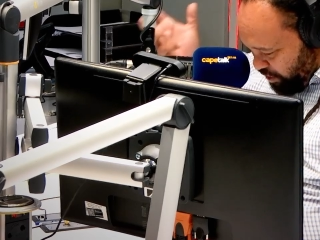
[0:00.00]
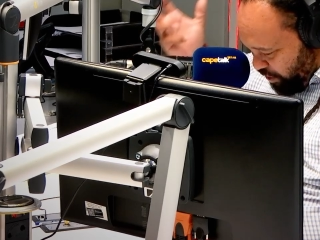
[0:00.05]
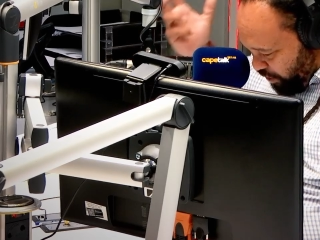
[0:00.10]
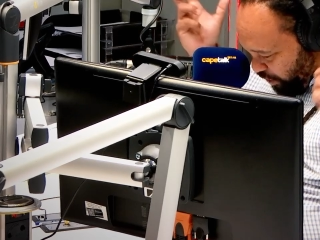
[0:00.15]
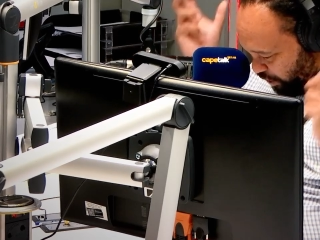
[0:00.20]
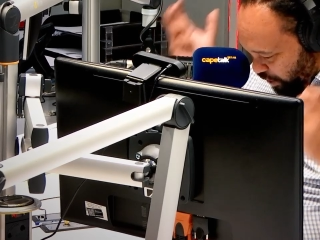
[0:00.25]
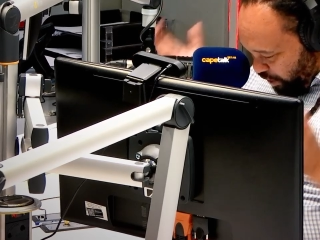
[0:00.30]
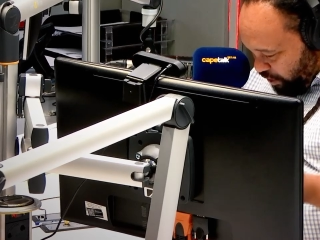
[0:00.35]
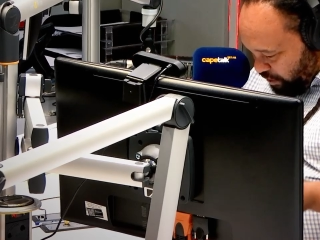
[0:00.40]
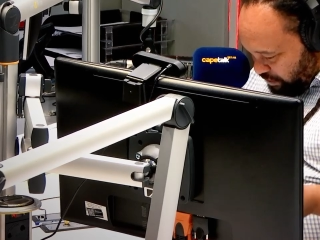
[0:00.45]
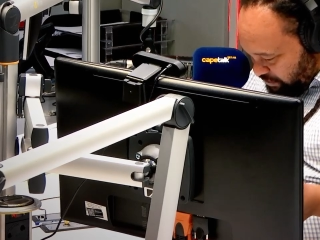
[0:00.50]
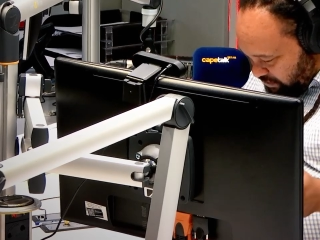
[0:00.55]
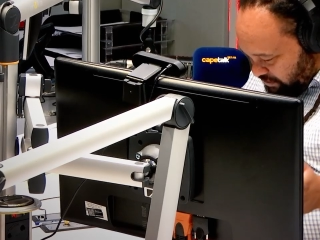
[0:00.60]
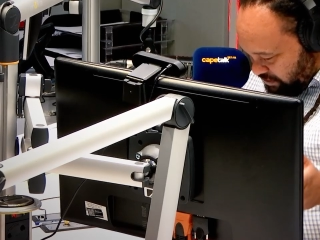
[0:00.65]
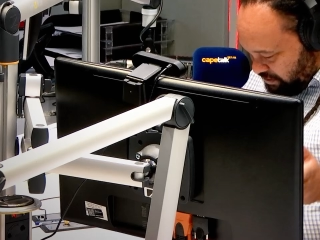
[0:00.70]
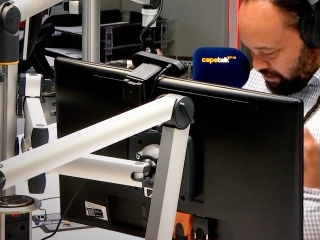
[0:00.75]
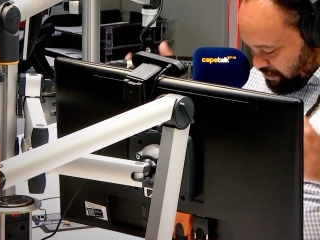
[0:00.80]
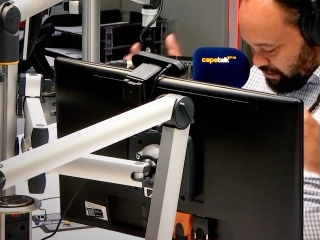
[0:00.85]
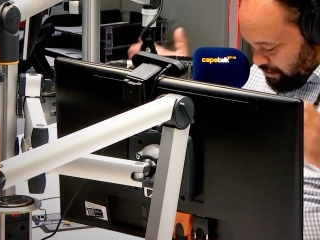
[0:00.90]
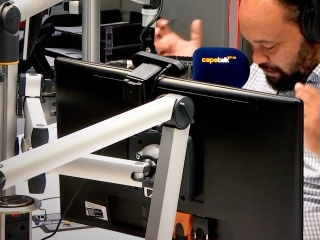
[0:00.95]

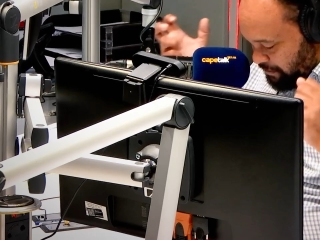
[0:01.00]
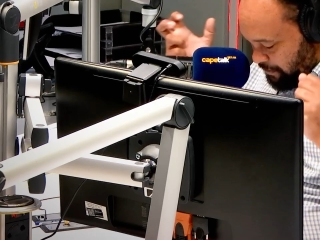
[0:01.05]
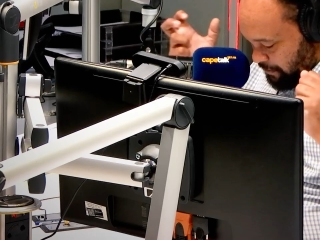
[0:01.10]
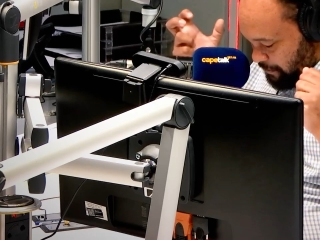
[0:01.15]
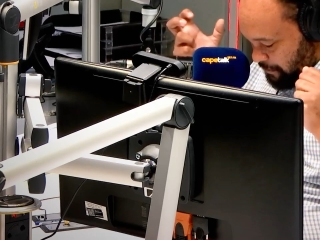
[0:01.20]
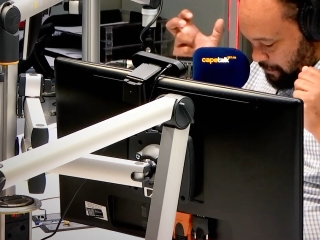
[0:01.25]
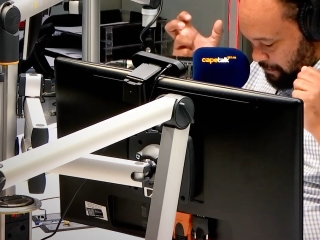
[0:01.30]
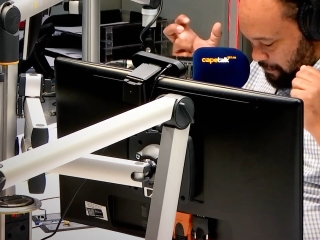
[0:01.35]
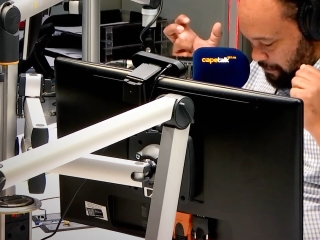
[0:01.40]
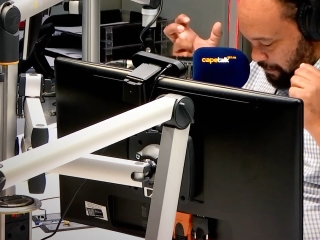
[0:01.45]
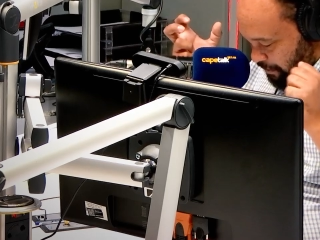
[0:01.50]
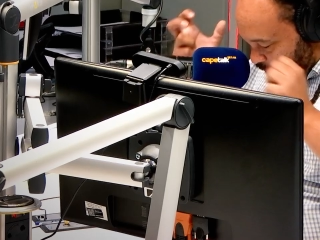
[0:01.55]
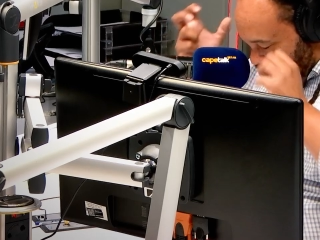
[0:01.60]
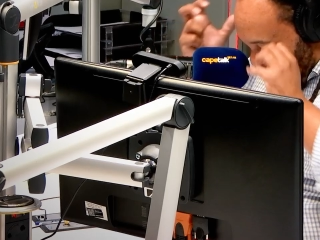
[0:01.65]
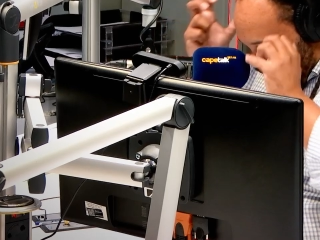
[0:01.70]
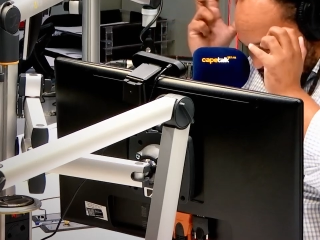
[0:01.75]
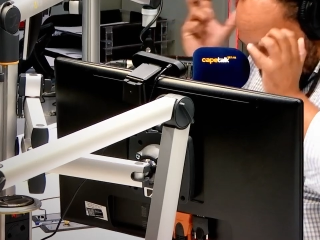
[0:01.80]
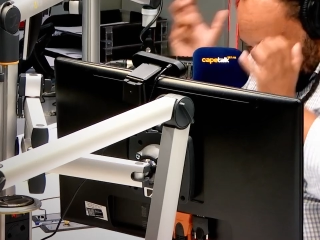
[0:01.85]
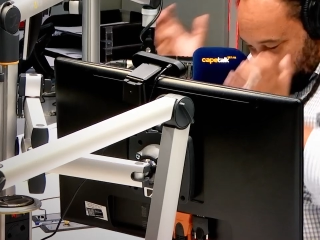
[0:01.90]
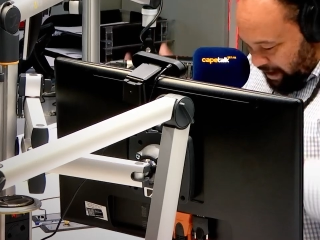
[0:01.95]
aren't
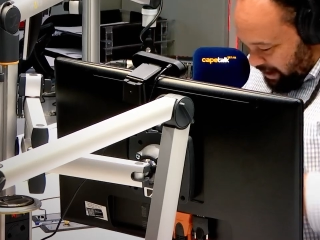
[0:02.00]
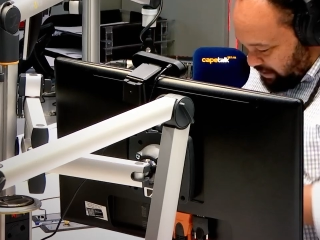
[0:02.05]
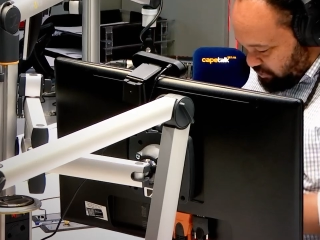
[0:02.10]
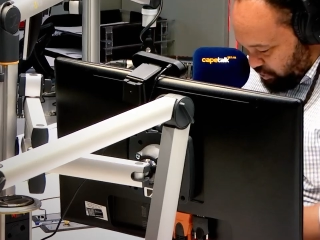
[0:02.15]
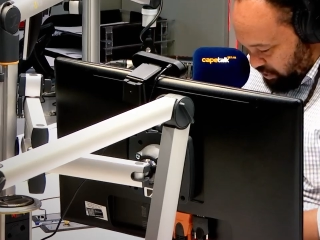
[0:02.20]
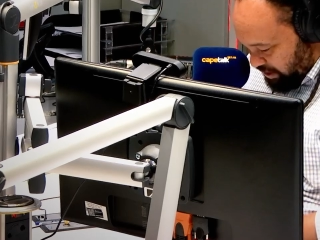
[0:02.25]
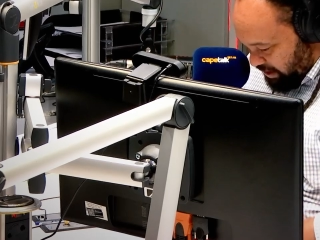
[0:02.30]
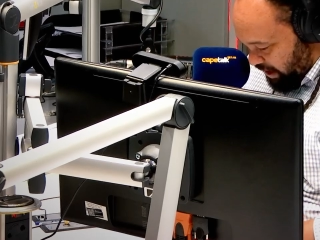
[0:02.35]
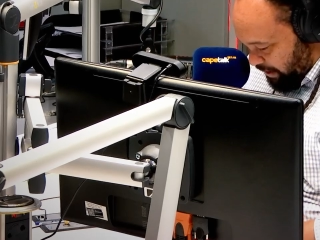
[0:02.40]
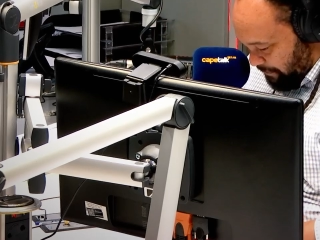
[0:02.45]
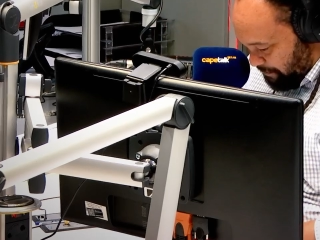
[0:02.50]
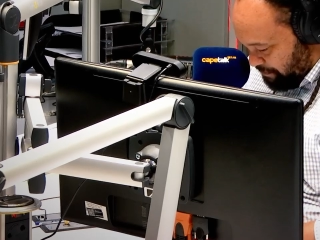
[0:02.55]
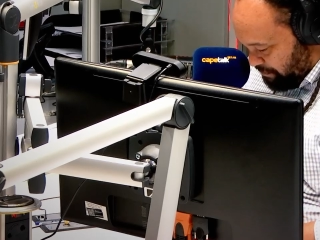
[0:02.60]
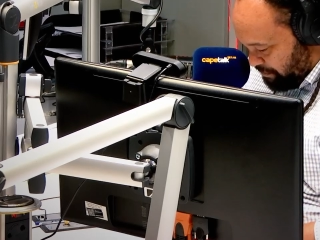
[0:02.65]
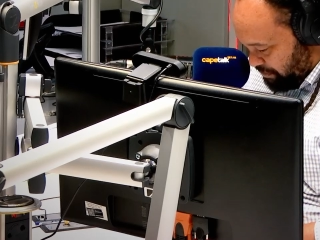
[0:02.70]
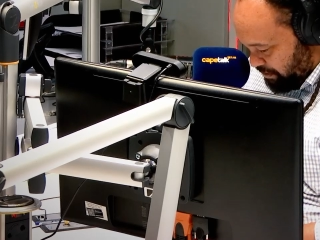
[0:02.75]
matching up.